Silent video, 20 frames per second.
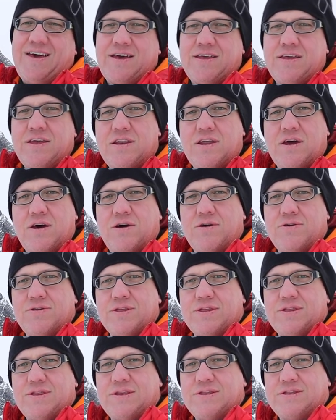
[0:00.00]
You know,
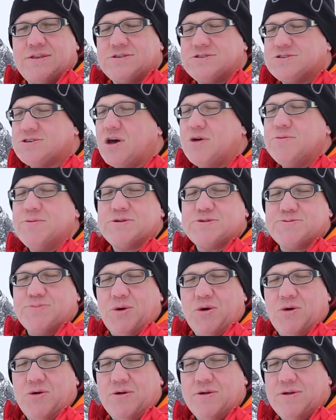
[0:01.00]
there's so much
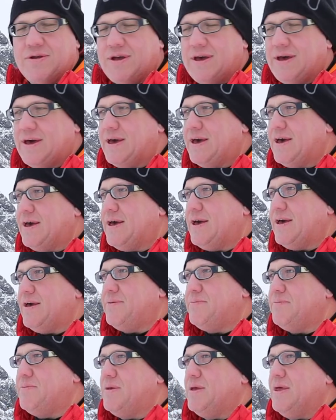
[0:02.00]
more.
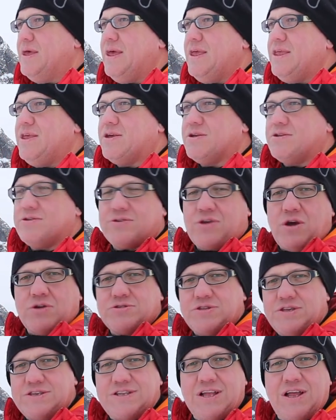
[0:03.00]
You can go
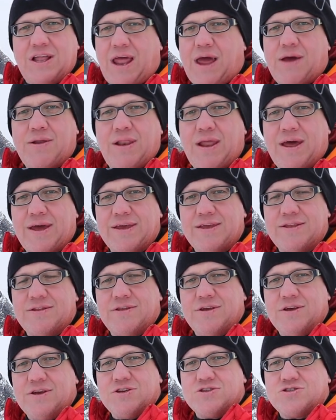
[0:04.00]
to these little
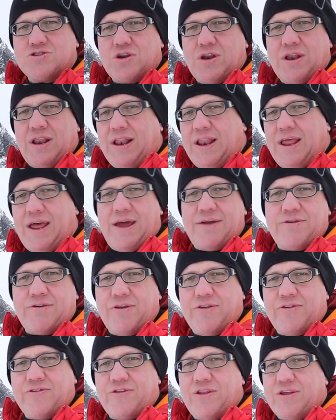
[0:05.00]
outline sort of little
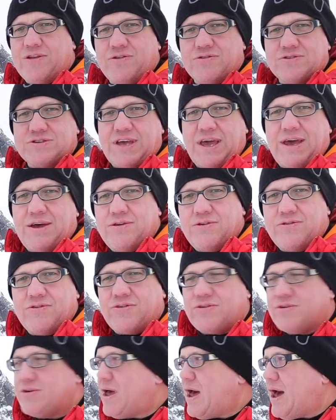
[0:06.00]
areas, little
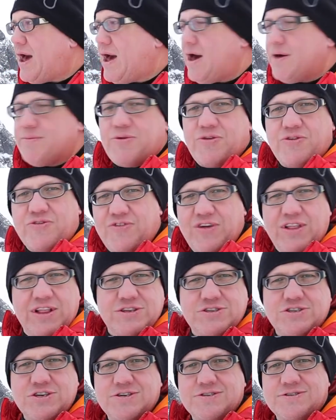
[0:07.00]
towns, harbours,
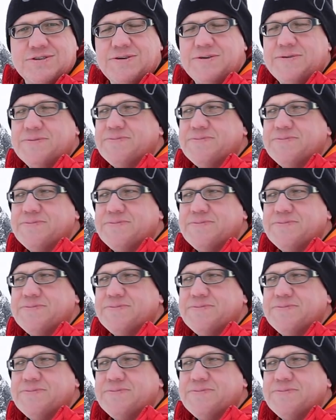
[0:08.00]
villages.